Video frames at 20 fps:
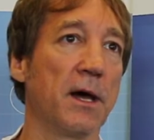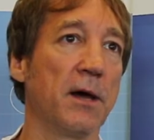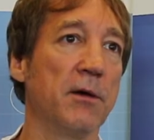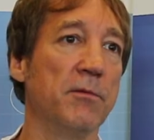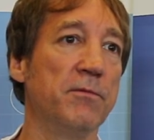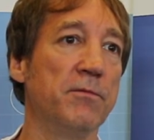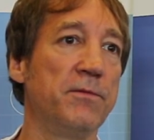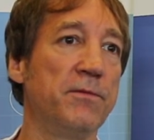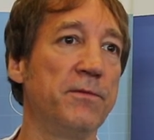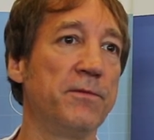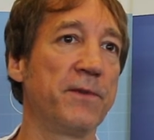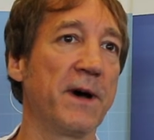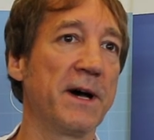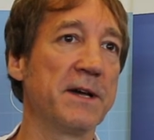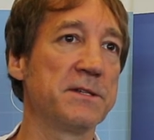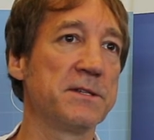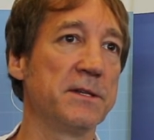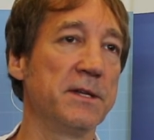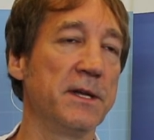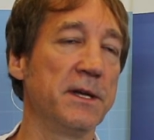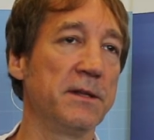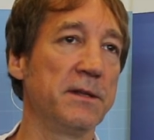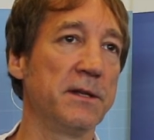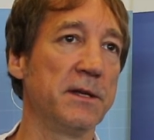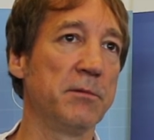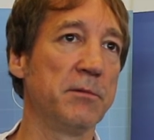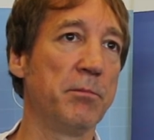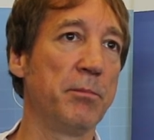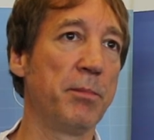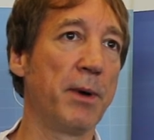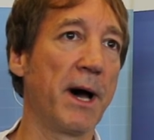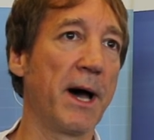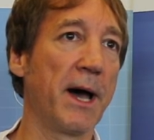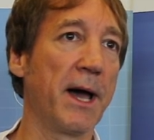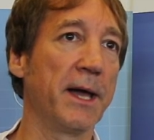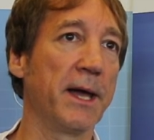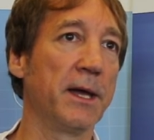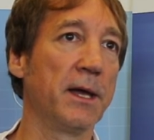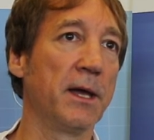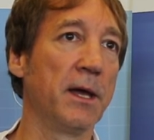I'm fascinated
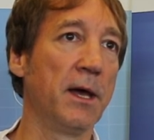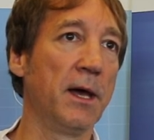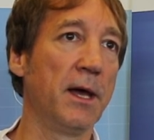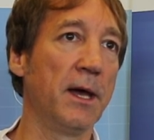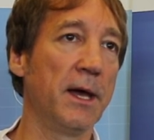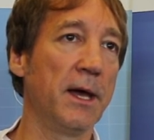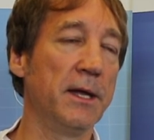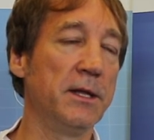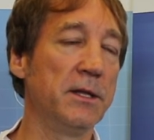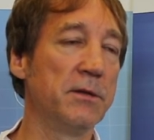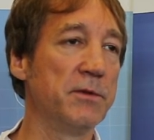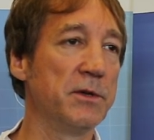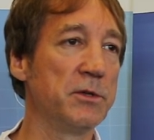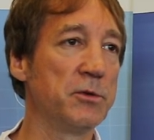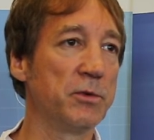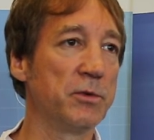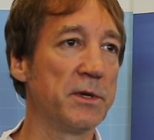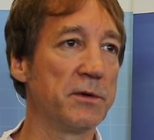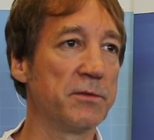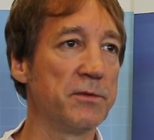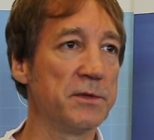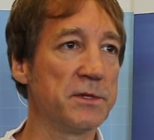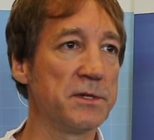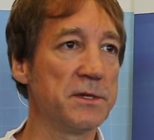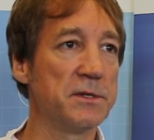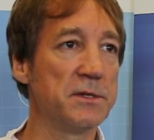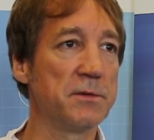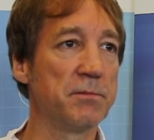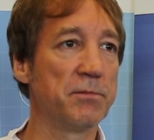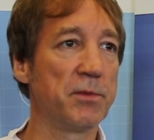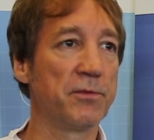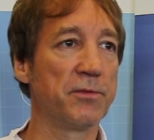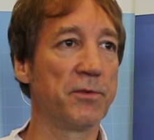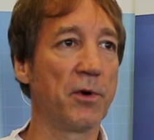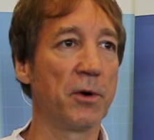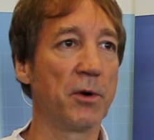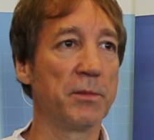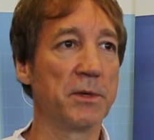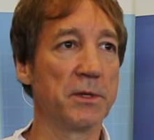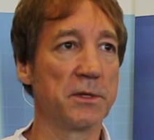by individual differences in
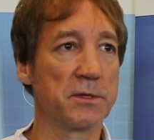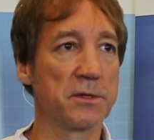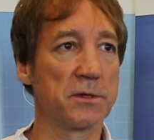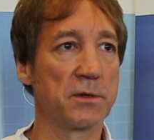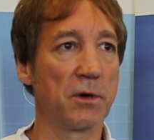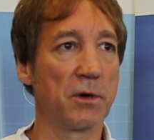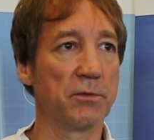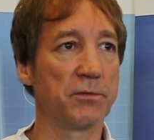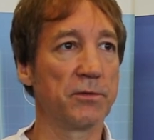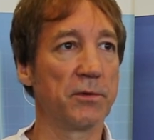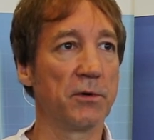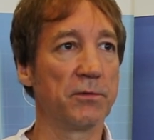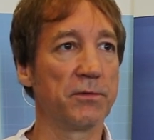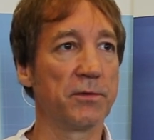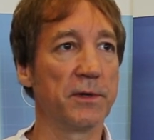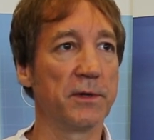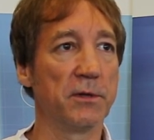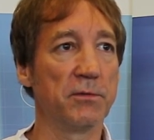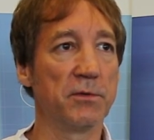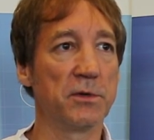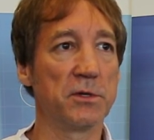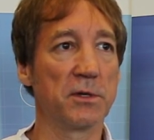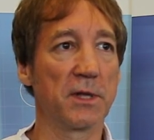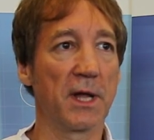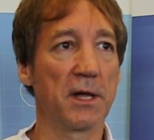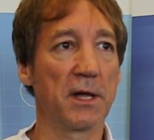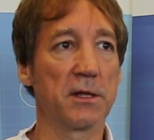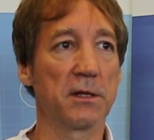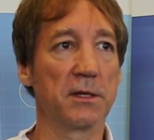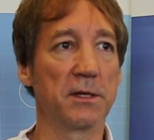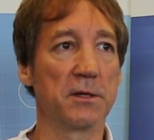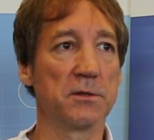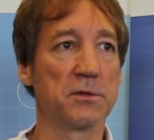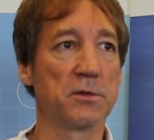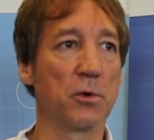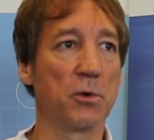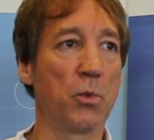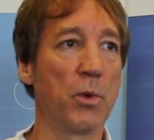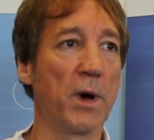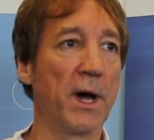performance of individual
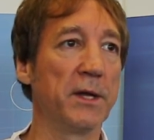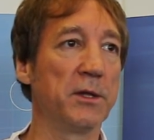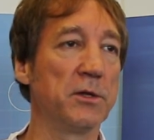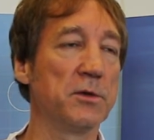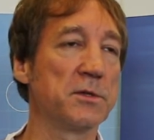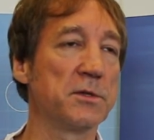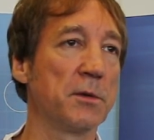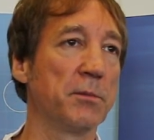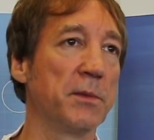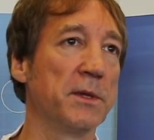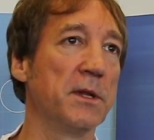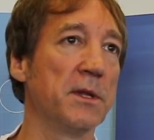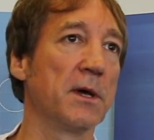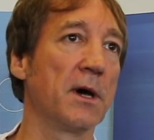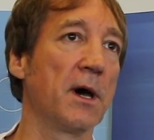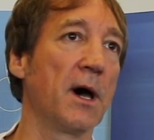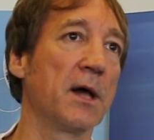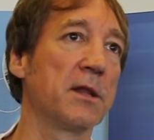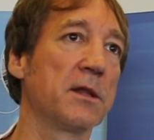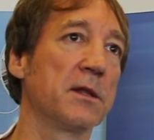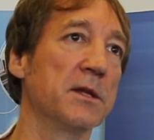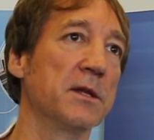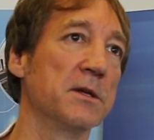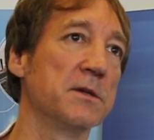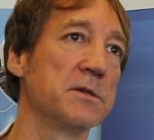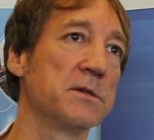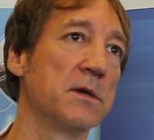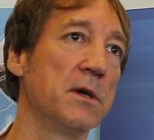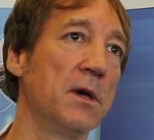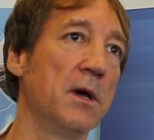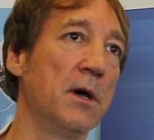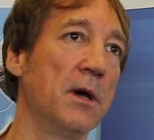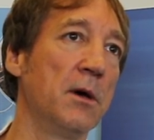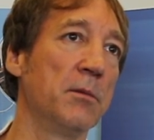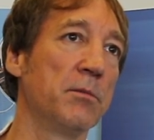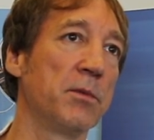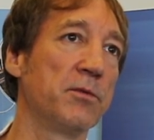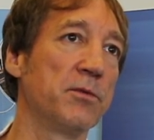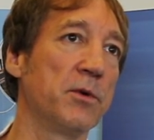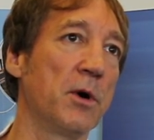athletes. So why do some athletes
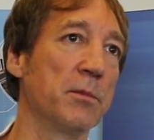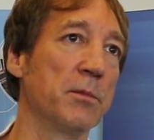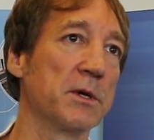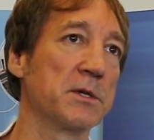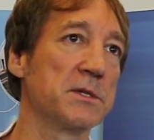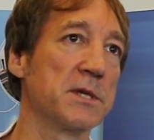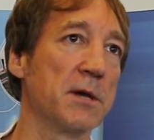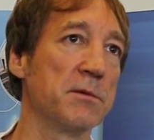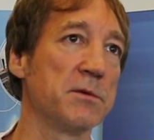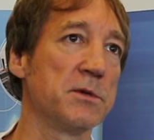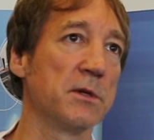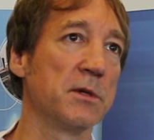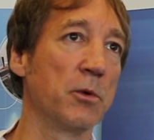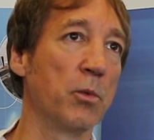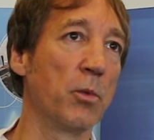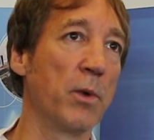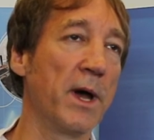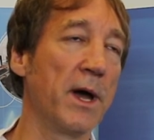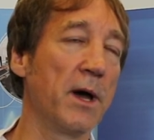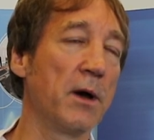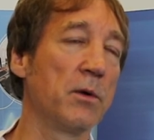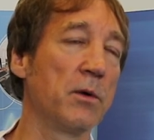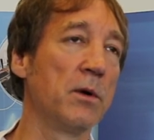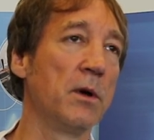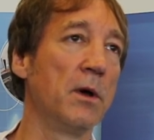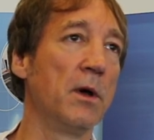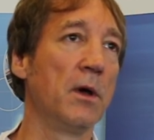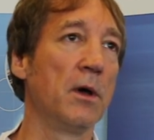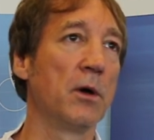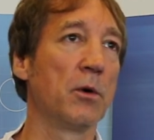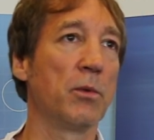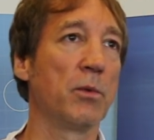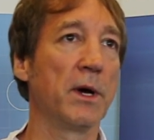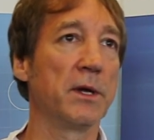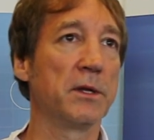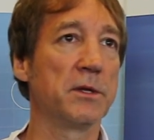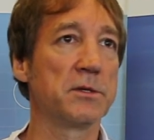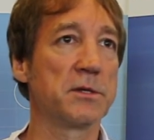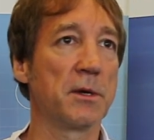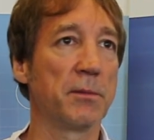perform exceptionally well?
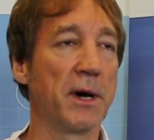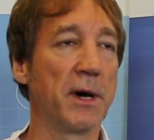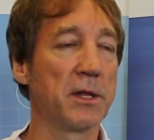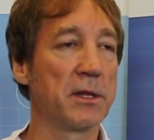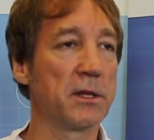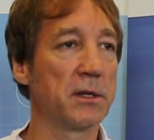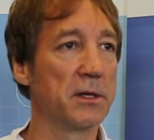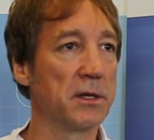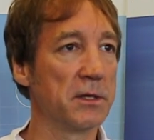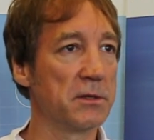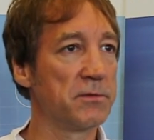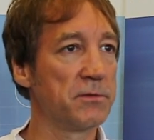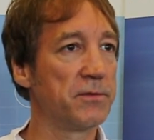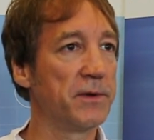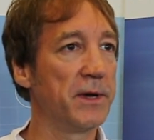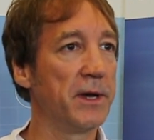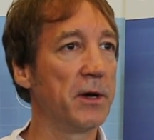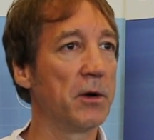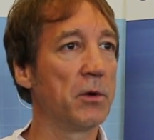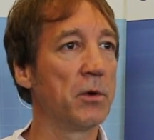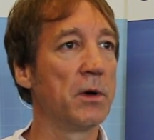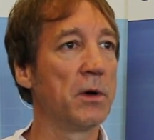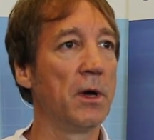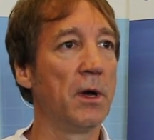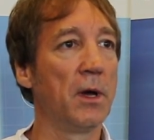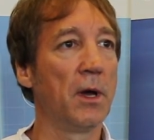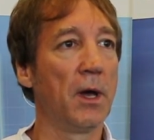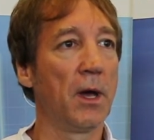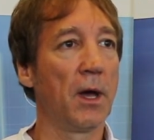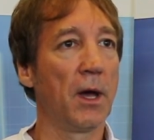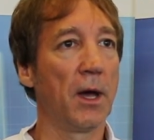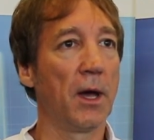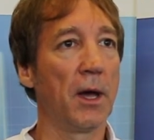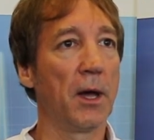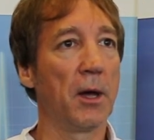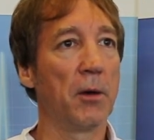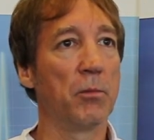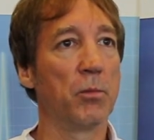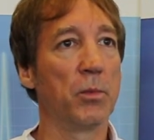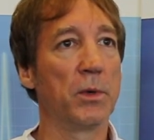Why do some athletes fail?
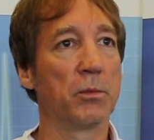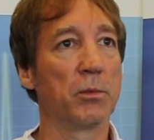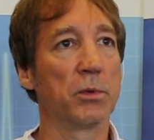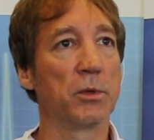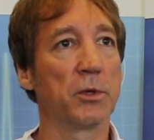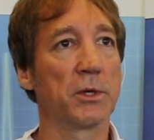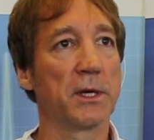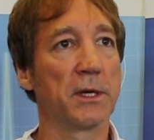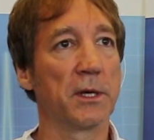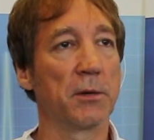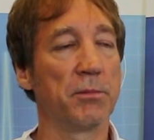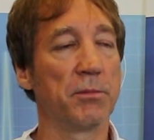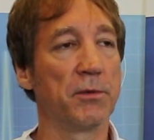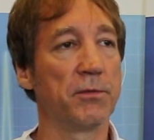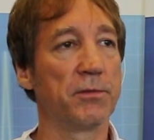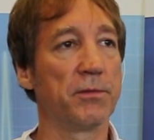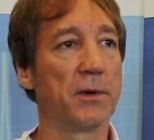We're looking at